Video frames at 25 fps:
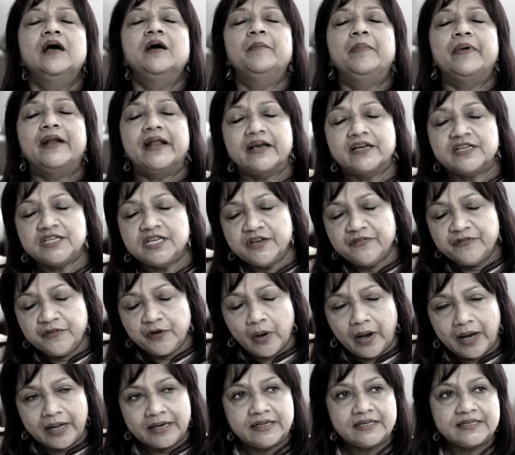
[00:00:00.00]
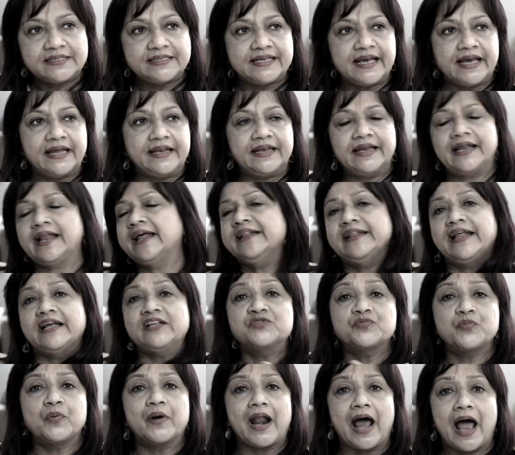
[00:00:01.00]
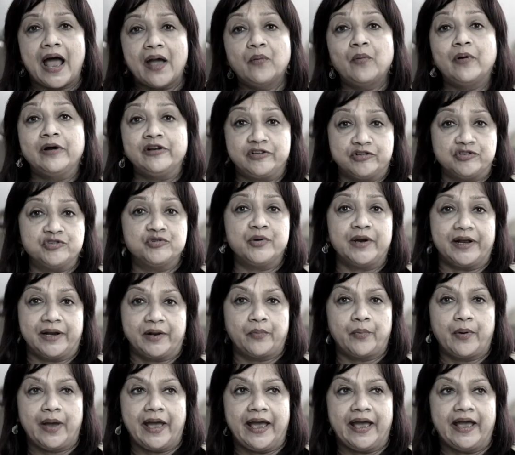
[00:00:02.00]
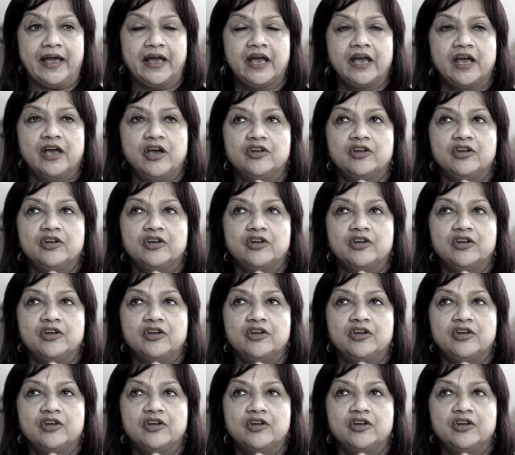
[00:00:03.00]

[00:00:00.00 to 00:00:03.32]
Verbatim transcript: But actually, if you understand it, and that's what I want to do at Aware,